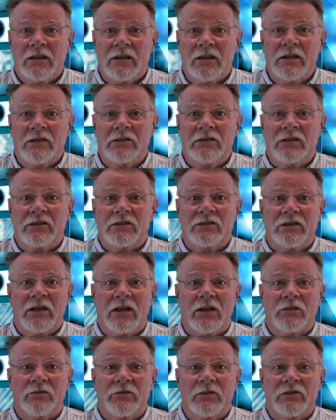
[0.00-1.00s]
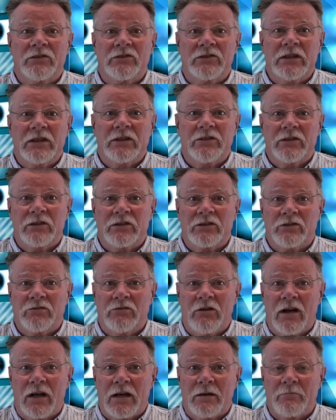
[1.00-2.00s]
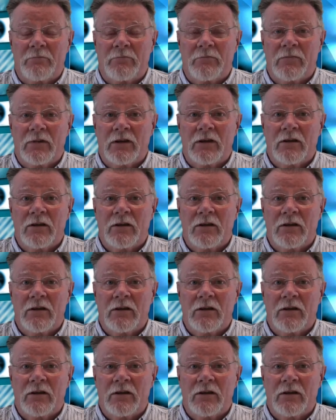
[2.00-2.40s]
is itself a serious crime,